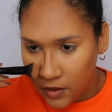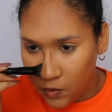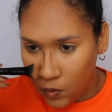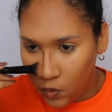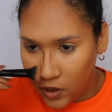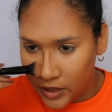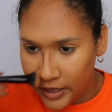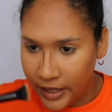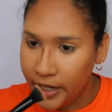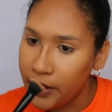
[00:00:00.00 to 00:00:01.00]
what
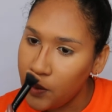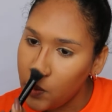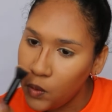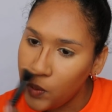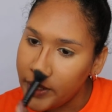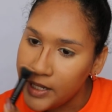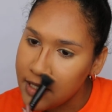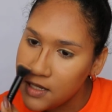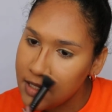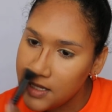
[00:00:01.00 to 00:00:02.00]
I
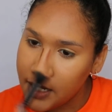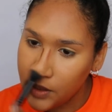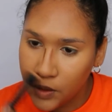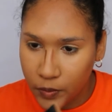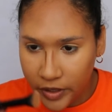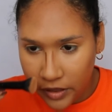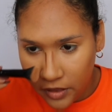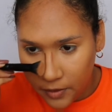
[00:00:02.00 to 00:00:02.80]
always struggle with,